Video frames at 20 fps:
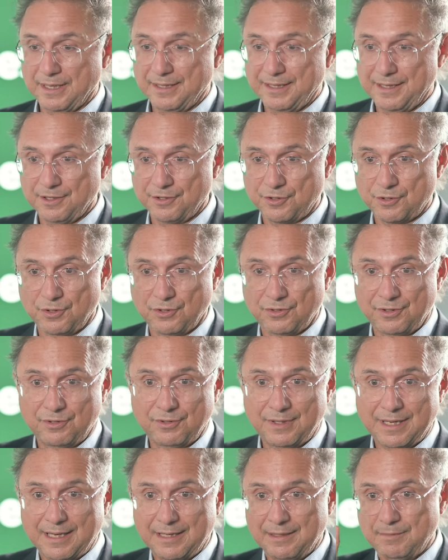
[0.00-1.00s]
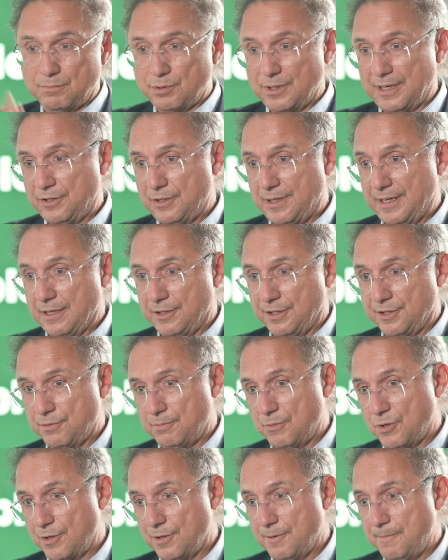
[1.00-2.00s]
here today, bread there
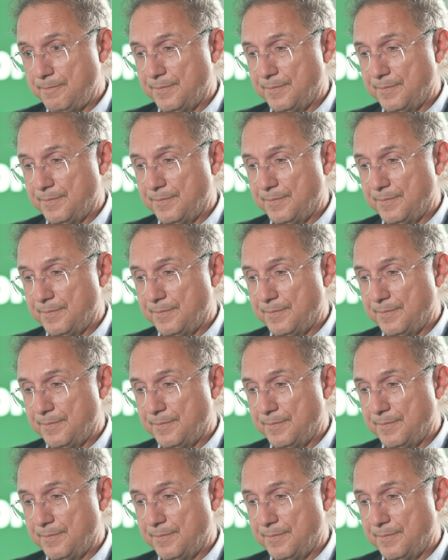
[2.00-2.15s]
tomorrow.